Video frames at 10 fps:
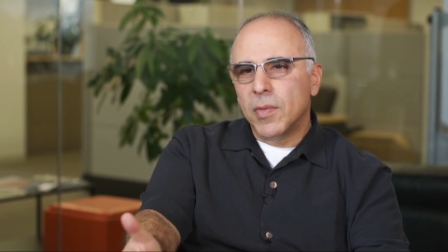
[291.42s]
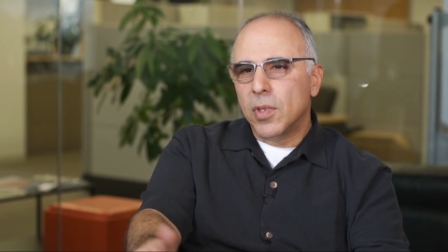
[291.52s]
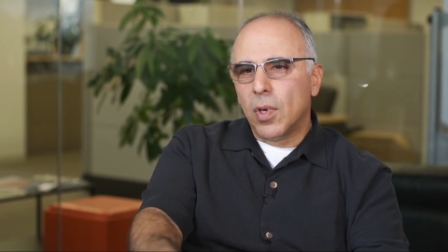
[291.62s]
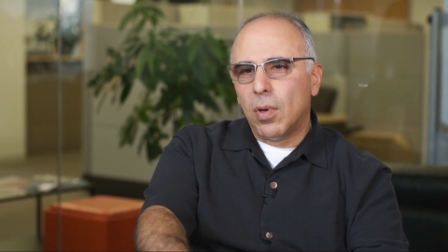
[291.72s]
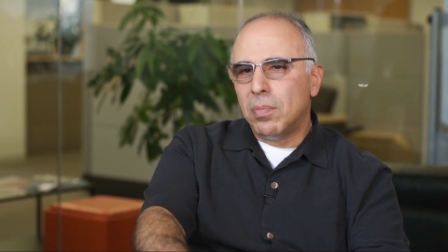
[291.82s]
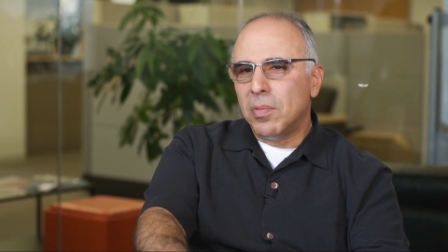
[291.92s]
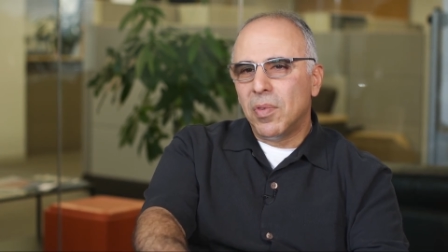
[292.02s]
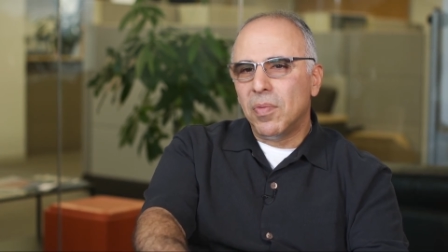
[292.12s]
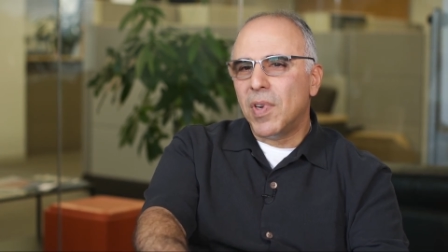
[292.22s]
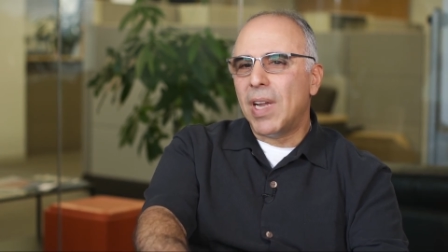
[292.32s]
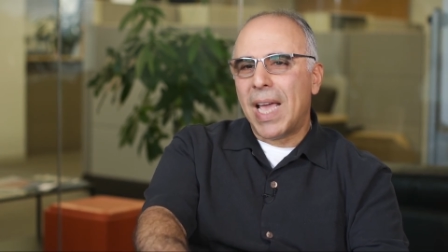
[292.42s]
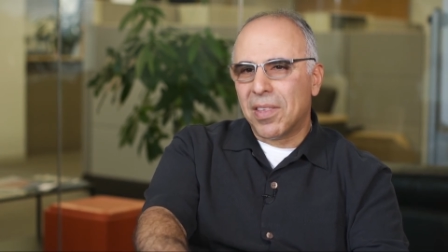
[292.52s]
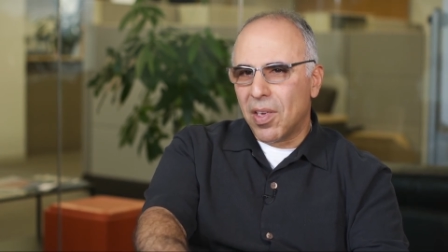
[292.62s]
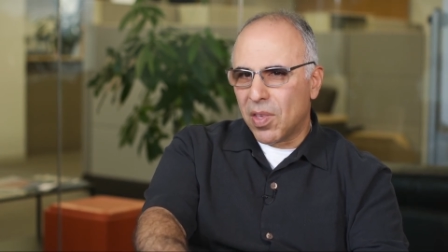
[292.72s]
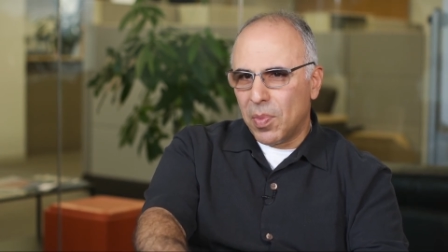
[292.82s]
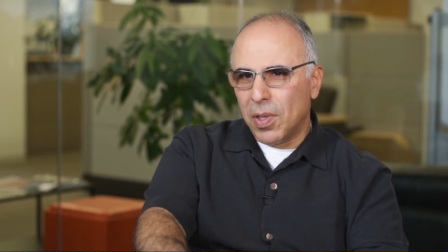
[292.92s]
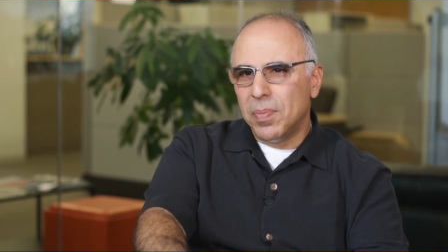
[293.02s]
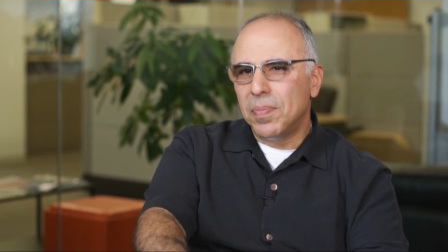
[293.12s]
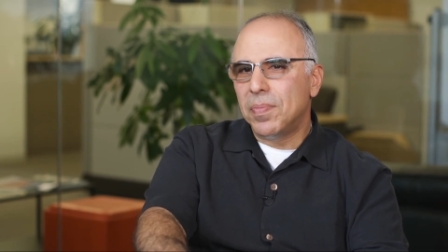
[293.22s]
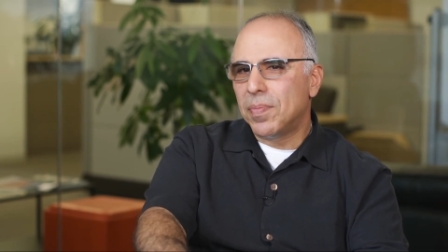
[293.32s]
So very accessible.
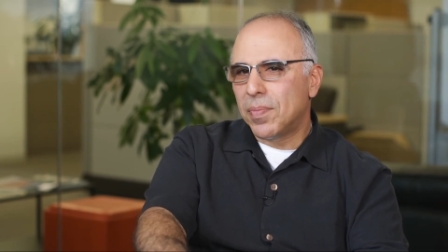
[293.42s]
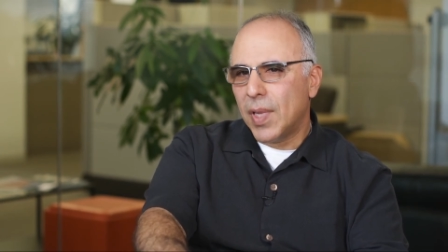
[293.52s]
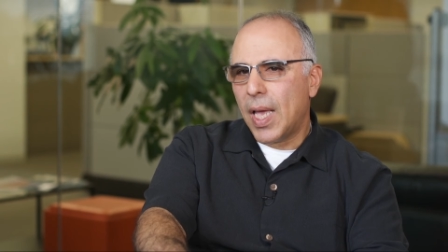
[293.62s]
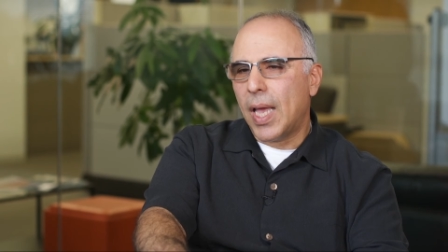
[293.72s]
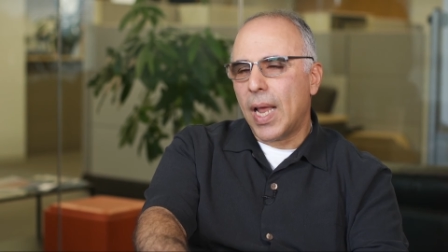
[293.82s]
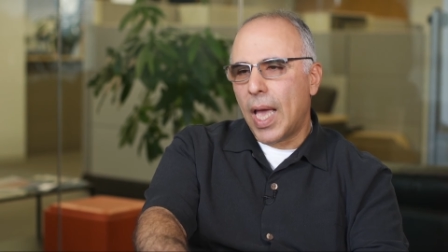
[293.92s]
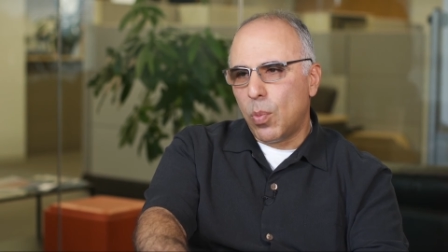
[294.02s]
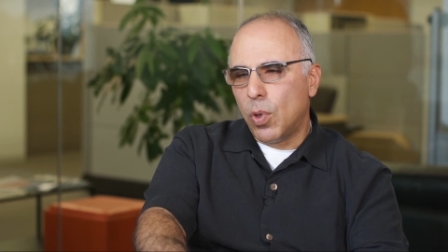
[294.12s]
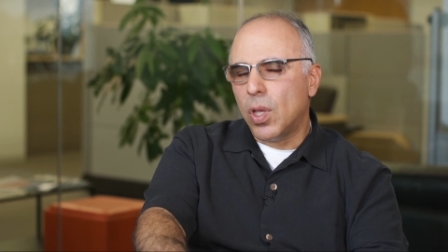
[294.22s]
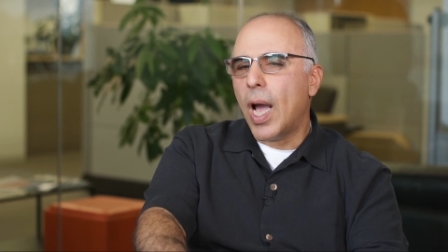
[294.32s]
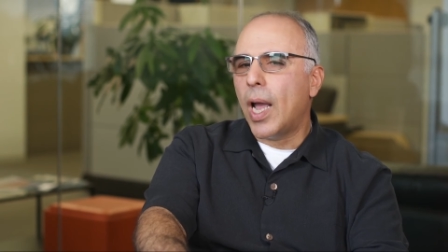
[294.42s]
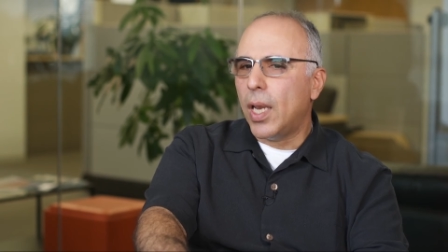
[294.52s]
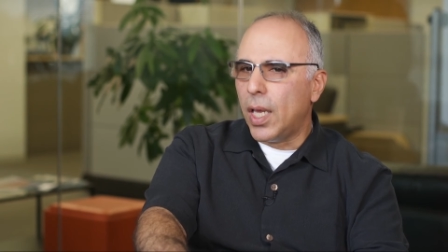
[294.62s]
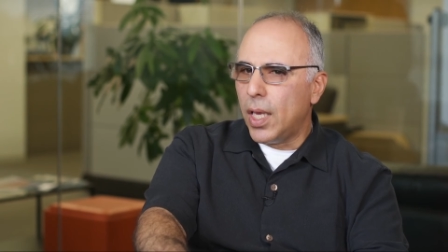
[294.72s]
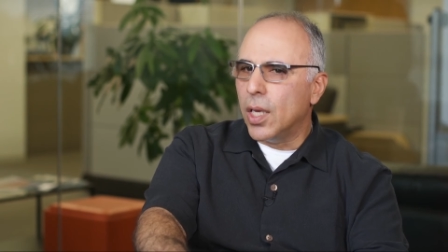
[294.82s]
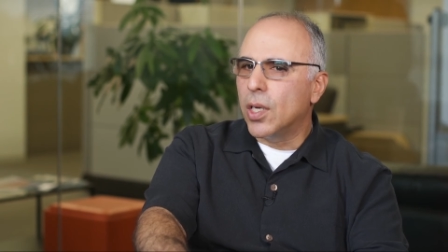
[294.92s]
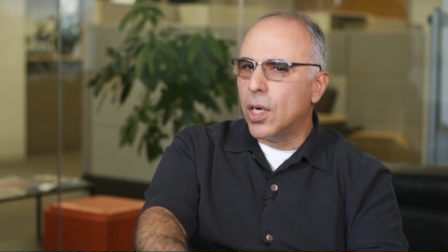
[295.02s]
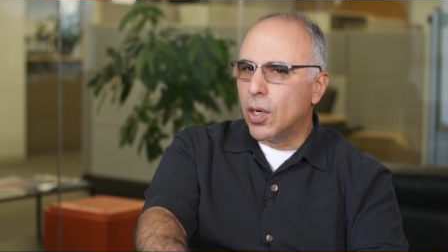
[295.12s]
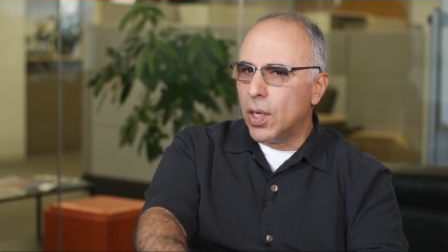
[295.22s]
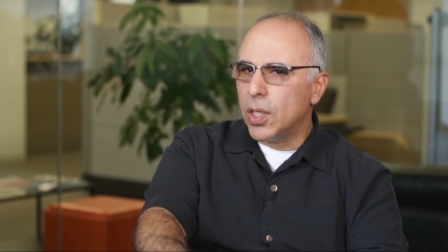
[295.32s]
And I would highly
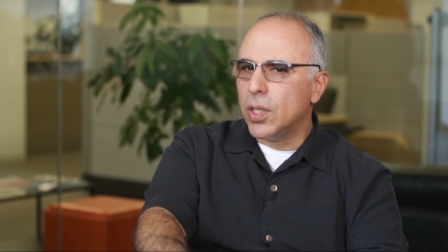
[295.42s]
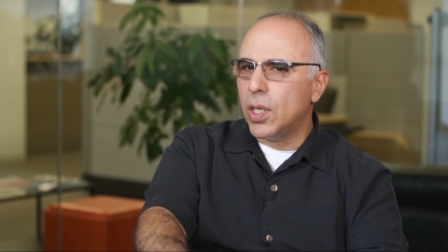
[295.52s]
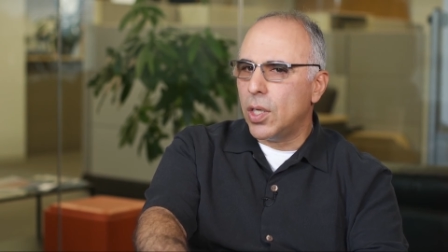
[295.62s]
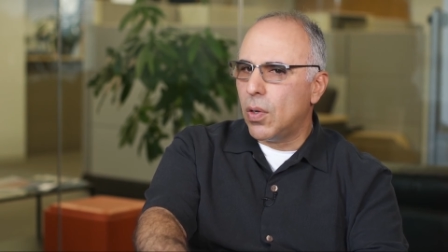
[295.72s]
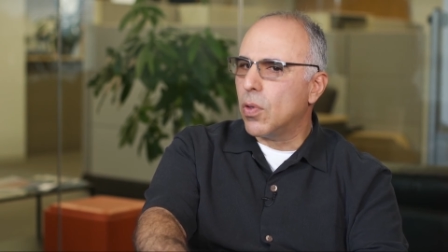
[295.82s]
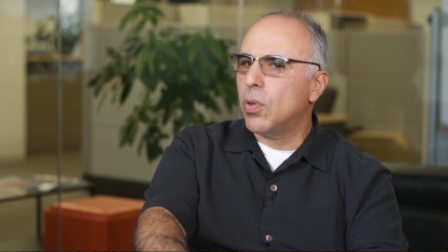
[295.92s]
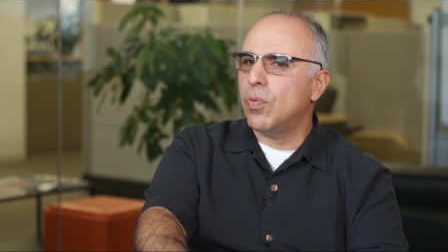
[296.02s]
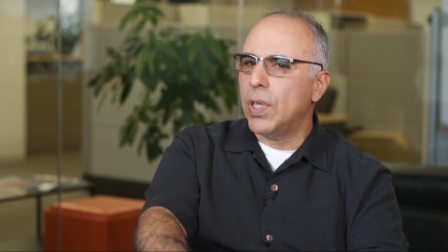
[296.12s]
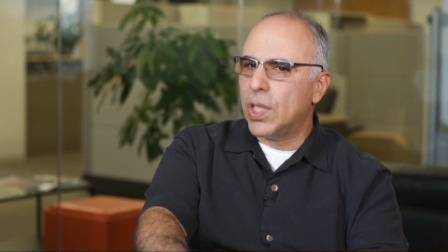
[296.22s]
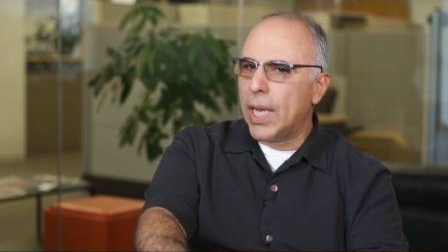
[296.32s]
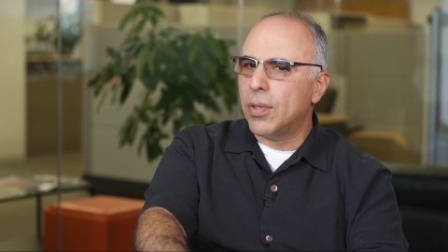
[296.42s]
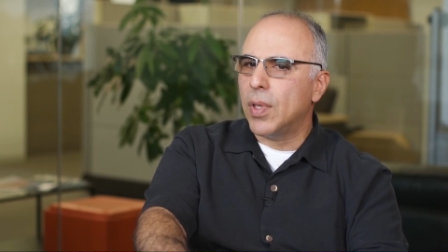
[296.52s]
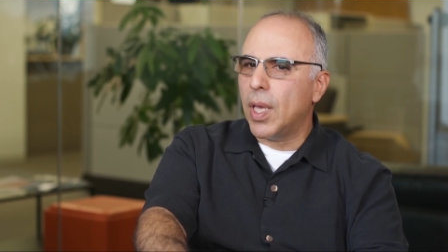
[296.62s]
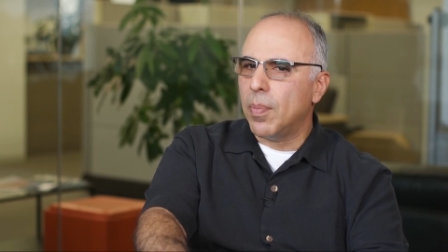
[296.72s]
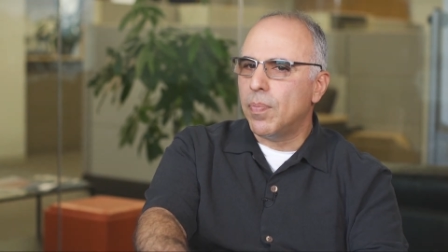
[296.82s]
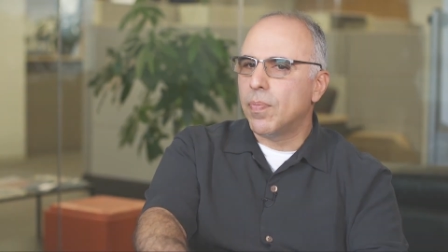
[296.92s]
encourage CEOs to reach out to them.